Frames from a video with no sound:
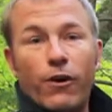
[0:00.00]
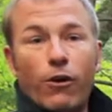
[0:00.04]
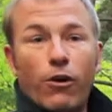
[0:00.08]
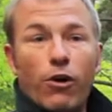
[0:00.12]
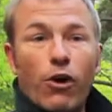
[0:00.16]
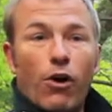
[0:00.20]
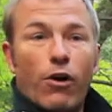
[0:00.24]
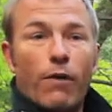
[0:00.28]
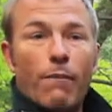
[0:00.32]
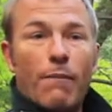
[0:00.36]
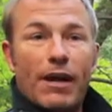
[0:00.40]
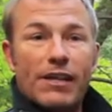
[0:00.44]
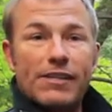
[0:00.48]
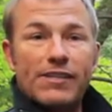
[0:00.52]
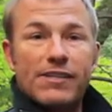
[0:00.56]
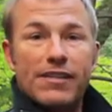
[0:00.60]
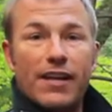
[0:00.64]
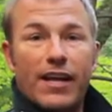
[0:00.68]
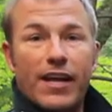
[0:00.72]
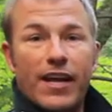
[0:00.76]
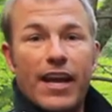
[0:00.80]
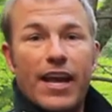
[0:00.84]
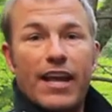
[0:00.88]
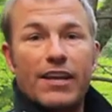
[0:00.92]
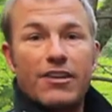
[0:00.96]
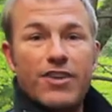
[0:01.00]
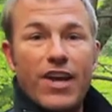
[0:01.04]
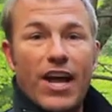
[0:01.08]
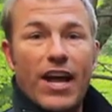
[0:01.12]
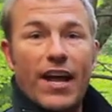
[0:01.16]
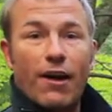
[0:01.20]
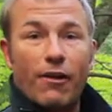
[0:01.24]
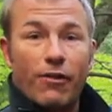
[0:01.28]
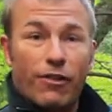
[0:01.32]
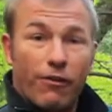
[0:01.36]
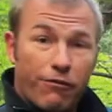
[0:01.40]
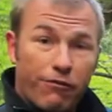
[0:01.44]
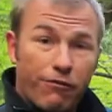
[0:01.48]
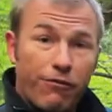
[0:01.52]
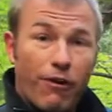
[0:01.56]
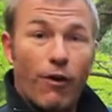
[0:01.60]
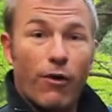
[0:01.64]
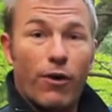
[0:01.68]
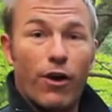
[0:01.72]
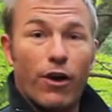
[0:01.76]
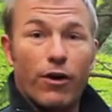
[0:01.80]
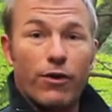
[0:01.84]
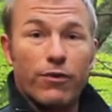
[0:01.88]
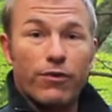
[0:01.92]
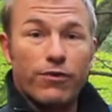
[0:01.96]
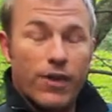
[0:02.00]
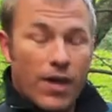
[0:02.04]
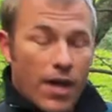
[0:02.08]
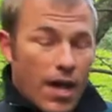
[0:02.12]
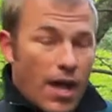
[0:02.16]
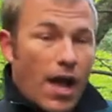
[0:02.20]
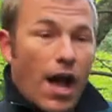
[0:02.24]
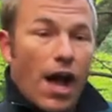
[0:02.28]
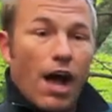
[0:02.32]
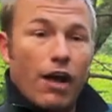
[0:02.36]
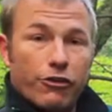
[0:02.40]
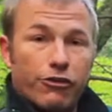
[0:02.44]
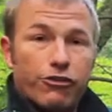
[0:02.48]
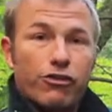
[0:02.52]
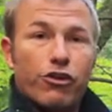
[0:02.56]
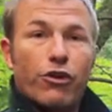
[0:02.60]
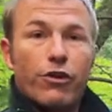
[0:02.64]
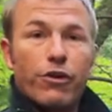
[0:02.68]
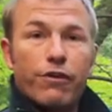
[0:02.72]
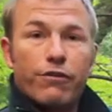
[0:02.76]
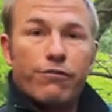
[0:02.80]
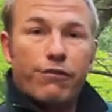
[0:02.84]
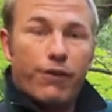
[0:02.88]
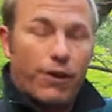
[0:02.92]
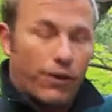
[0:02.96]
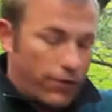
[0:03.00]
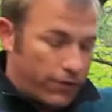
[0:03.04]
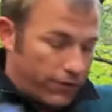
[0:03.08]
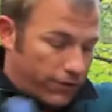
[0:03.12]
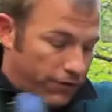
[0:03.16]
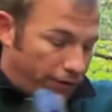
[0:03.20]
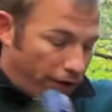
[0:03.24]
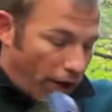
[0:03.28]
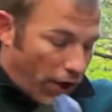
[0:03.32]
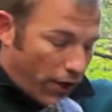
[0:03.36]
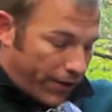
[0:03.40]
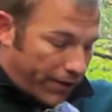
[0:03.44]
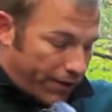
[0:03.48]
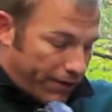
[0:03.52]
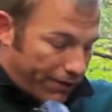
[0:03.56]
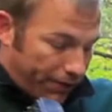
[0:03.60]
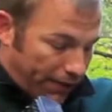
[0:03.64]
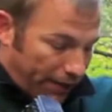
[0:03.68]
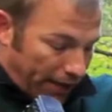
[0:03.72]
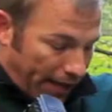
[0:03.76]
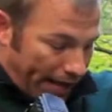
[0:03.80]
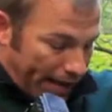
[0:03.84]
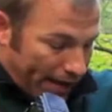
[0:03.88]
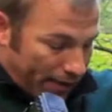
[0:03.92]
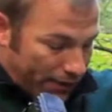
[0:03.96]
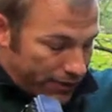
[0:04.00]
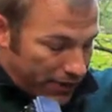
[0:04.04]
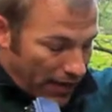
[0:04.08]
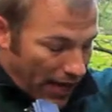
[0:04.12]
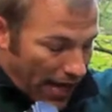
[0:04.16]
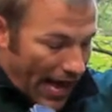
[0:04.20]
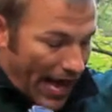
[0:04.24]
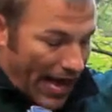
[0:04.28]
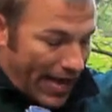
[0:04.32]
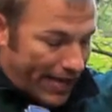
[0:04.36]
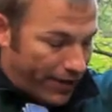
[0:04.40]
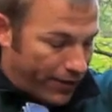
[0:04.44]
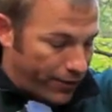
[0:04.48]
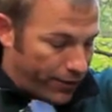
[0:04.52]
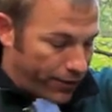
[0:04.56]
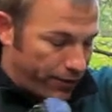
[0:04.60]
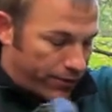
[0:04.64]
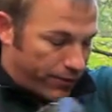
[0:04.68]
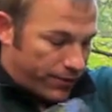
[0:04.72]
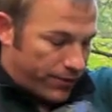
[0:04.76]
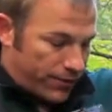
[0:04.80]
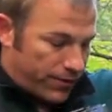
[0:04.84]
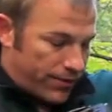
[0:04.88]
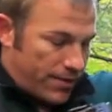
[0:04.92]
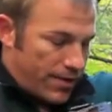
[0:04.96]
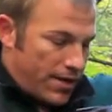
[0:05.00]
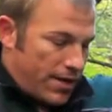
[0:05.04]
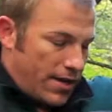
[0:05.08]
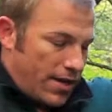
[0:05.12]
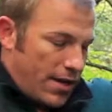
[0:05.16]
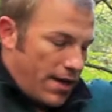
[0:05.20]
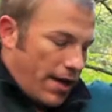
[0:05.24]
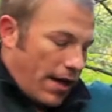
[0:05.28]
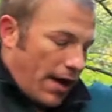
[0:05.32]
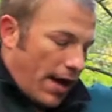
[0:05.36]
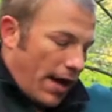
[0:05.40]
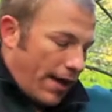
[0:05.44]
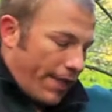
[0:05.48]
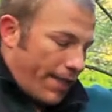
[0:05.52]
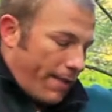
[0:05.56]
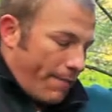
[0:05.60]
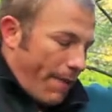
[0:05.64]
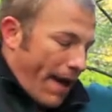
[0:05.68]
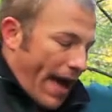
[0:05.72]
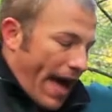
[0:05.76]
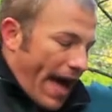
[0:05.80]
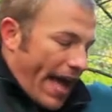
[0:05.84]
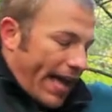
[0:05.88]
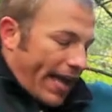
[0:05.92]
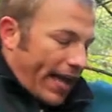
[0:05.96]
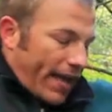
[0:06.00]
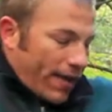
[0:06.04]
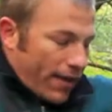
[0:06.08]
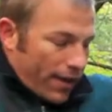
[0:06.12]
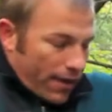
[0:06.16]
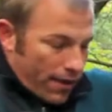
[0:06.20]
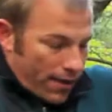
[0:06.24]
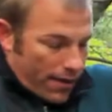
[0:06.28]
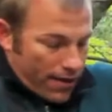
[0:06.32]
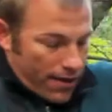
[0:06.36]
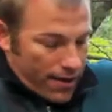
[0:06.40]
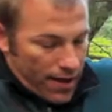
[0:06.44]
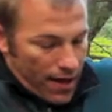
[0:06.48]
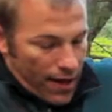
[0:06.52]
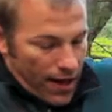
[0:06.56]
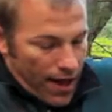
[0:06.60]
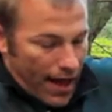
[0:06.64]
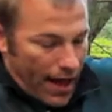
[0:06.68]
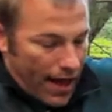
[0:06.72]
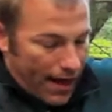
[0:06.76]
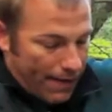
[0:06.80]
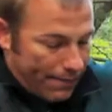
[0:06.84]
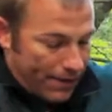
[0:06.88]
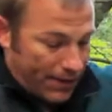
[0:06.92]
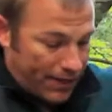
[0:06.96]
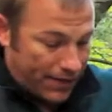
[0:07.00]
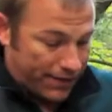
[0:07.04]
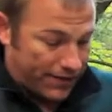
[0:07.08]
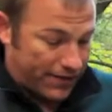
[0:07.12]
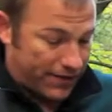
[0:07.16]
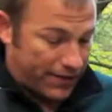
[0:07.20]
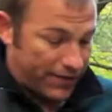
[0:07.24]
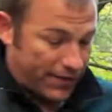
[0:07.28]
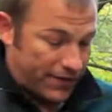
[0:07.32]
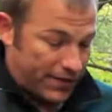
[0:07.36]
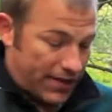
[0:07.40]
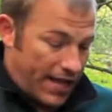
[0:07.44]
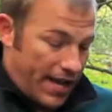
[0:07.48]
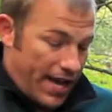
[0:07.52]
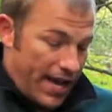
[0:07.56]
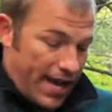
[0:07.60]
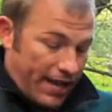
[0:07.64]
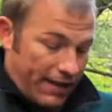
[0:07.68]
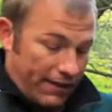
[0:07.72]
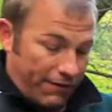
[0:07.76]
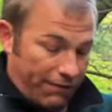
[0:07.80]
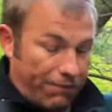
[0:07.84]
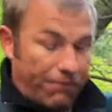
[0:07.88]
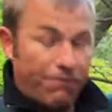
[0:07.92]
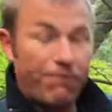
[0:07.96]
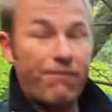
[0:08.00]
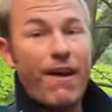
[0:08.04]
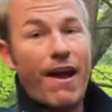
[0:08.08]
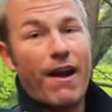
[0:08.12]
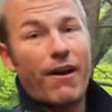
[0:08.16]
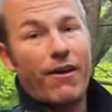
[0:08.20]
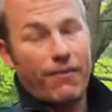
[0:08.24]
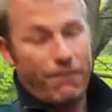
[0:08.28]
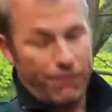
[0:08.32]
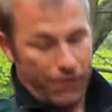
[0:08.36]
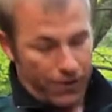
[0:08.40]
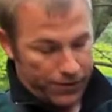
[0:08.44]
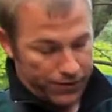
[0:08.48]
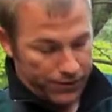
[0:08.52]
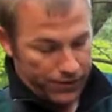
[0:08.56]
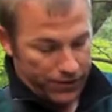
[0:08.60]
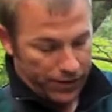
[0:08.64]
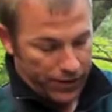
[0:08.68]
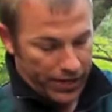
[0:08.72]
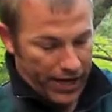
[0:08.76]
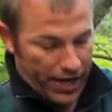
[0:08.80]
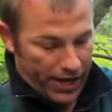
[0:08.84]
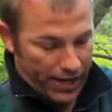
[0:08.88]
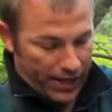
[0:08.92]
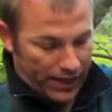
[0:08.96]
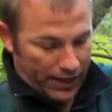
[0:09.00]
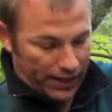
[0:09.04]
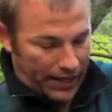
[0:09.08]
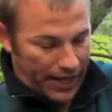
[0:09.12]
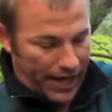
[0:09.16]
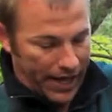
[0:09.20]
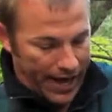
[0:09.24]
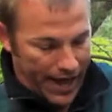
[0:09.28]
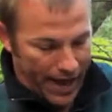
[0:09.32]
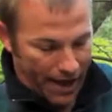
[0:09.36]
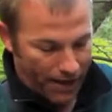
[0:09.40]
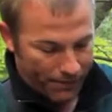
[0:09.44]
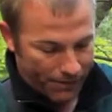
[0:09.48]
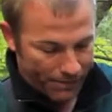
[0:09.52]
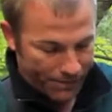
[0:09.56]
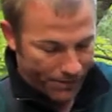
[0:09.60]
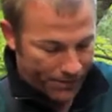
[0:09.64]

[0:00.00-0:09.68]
go to my site and check out the photos. I'll show you photos of all the different layouts I use on the bag because it's very versatile in how you can lay it out.